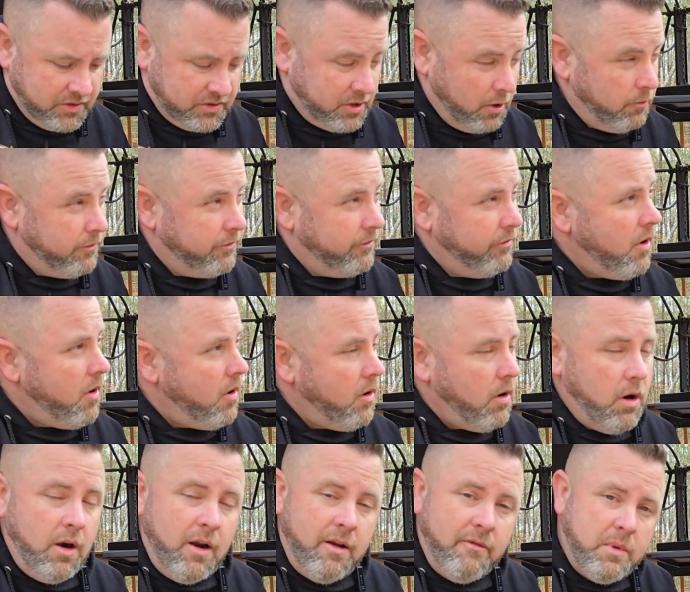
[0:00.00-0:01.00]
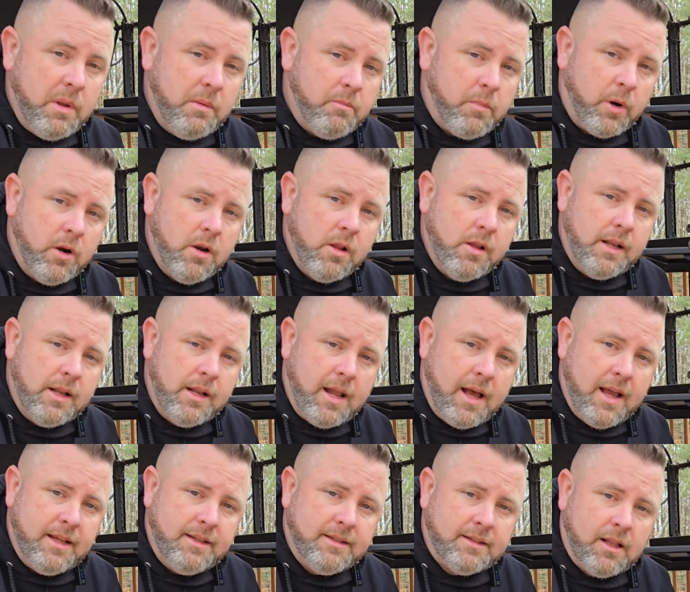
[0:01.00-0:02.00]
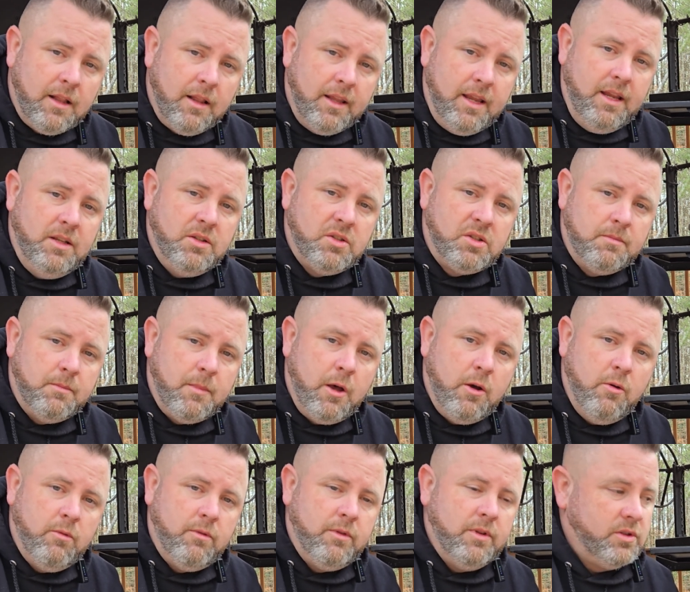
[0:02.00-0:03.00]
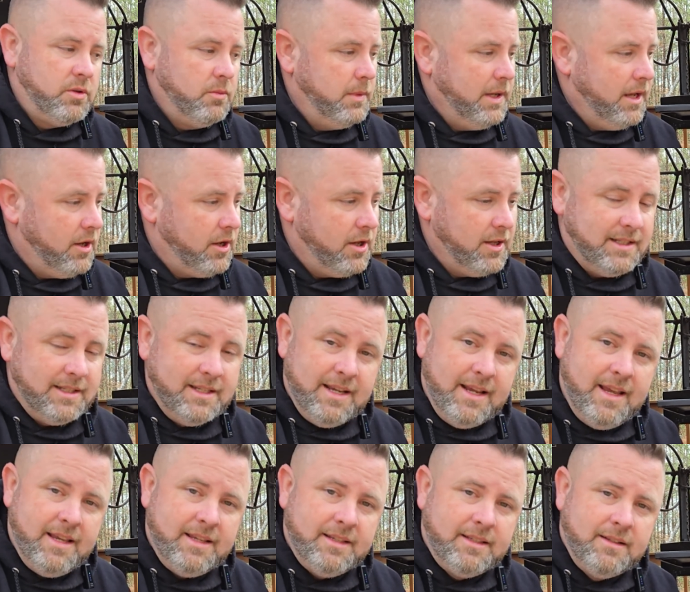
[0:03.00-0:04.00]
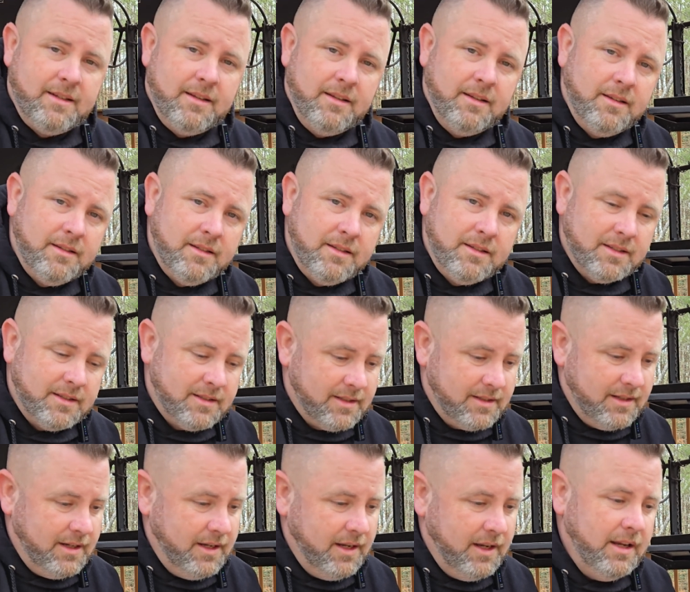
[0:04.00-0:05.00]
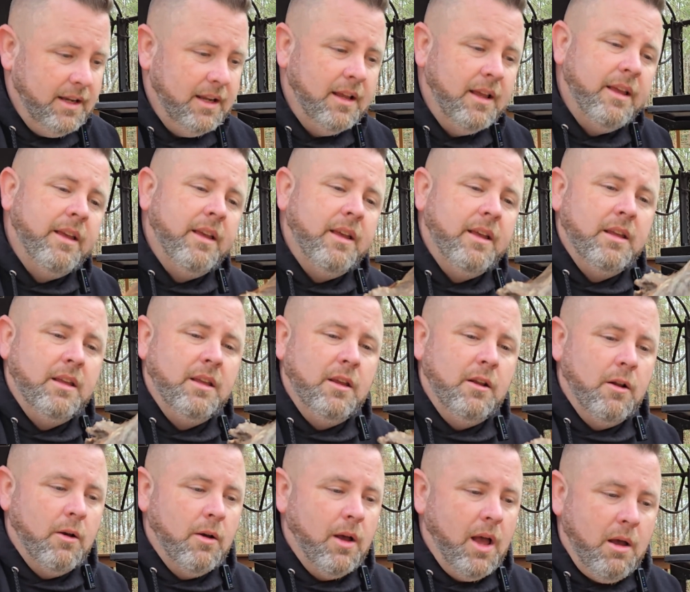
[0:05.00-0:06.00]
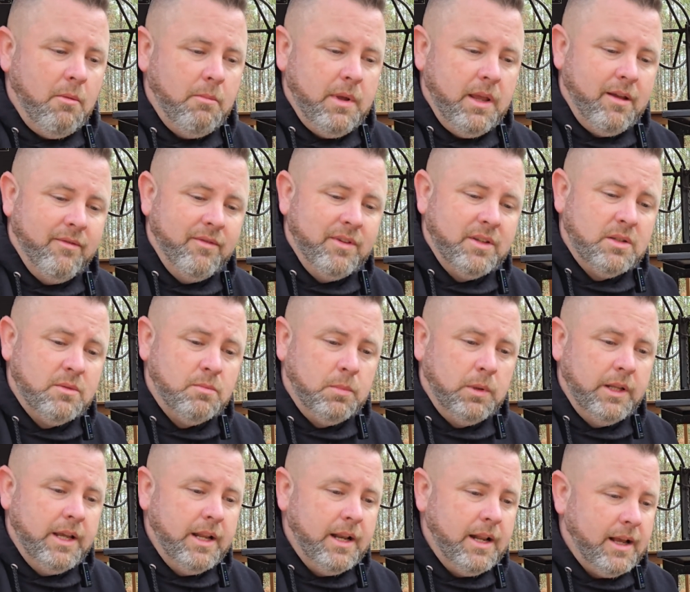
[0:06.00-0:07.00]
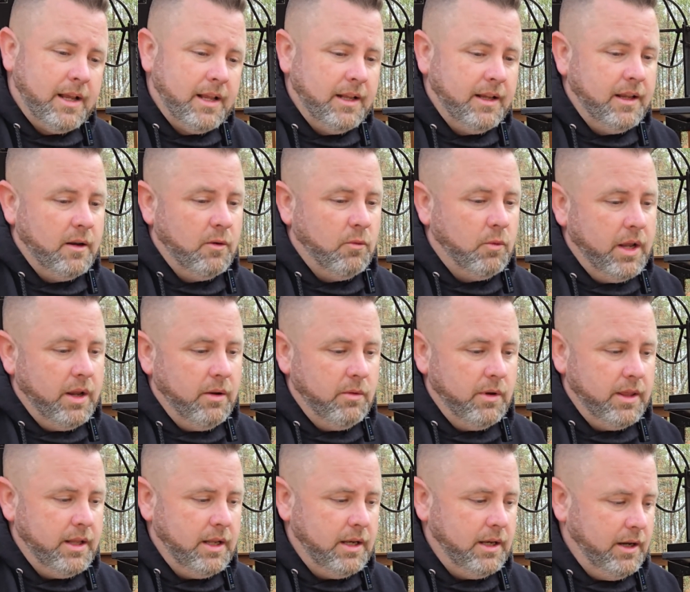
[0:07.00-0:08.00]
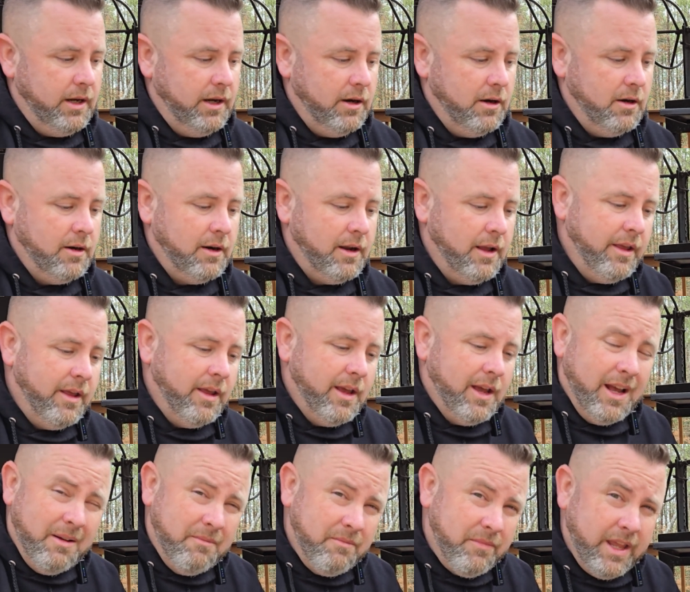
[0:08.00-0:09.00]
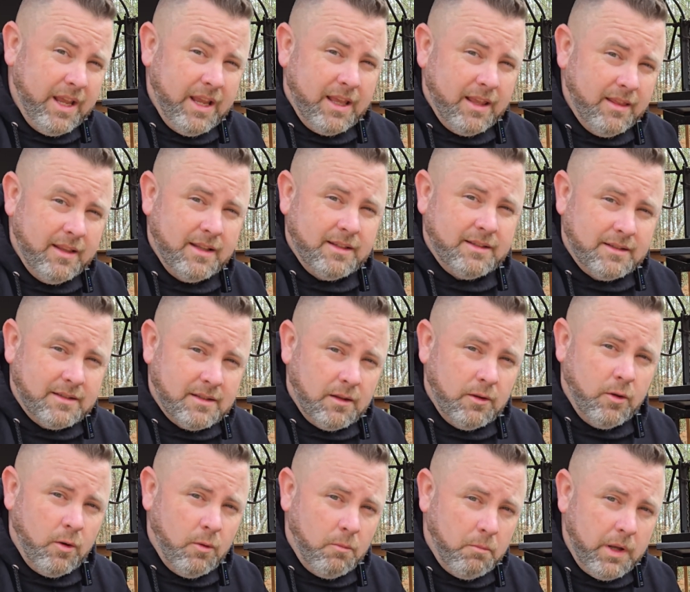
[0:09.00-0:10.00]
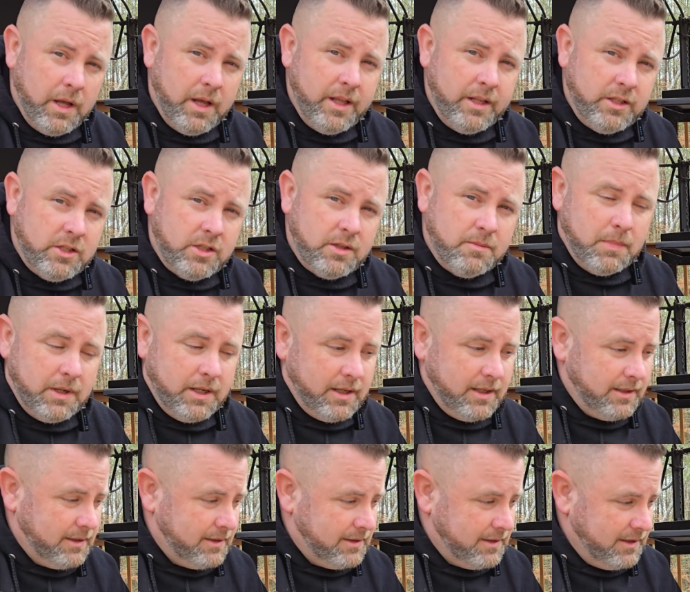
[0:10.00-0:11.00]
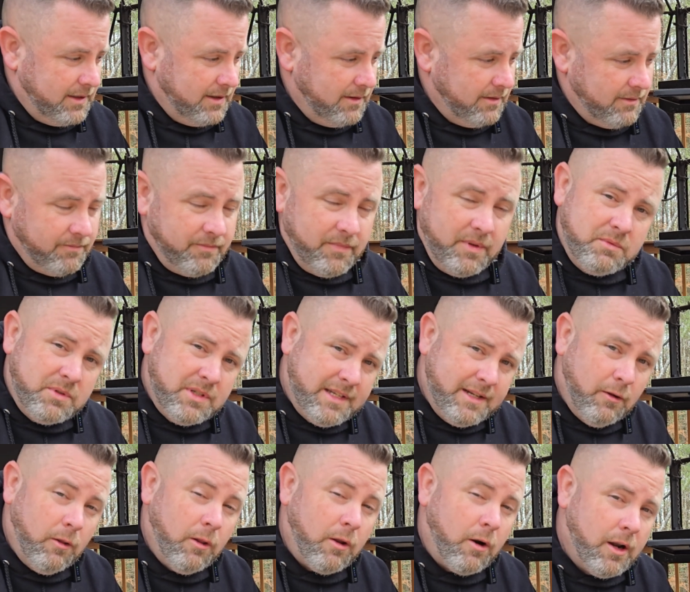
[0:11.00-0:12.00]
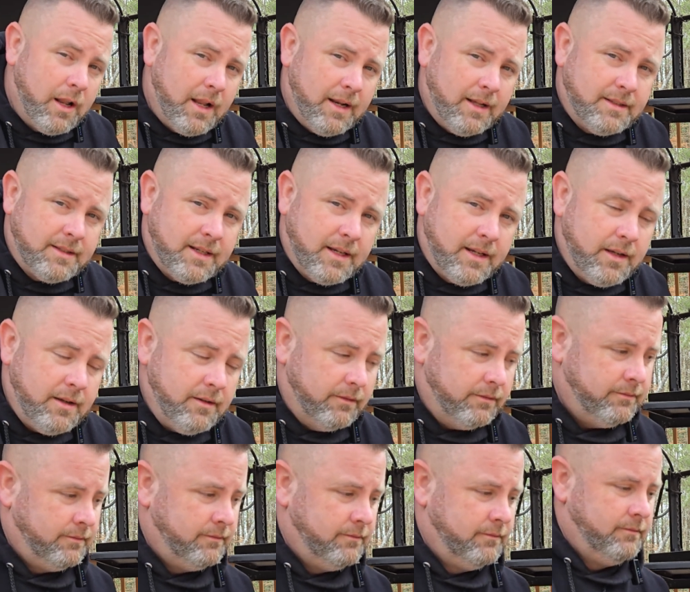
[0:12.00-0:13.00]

So far, I've been burning a nice clean smoke. This will be a good test to see, how big of a split I can get away with in here. I'm thinking this is a little much, but still learning as I go.